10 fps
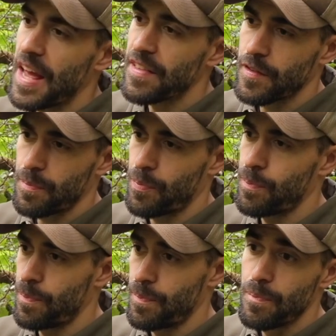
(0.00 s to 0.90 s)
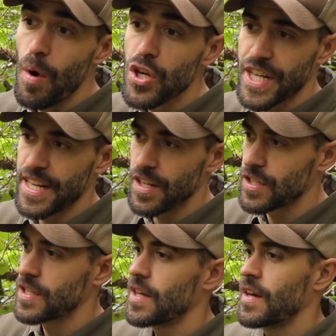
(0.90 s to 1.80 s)
dense
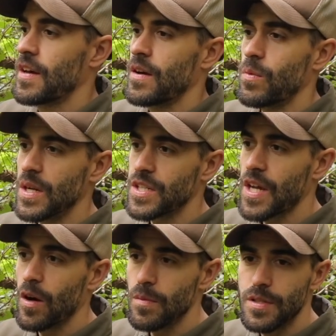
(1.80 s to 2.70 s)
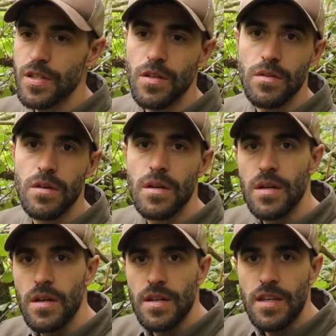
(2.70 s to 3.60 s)
bushiness which helps to
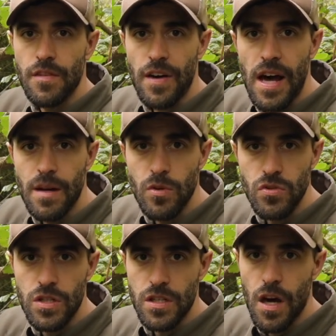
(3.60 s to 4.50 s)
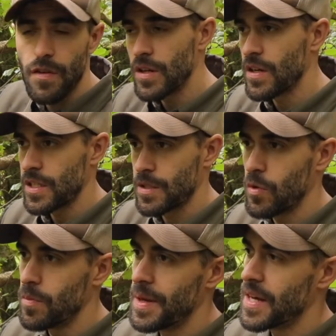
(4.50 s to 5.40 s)
give animals good cover like
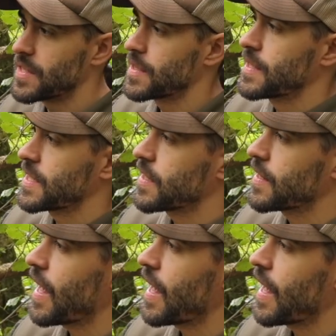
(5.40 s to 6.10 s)
small birds and things like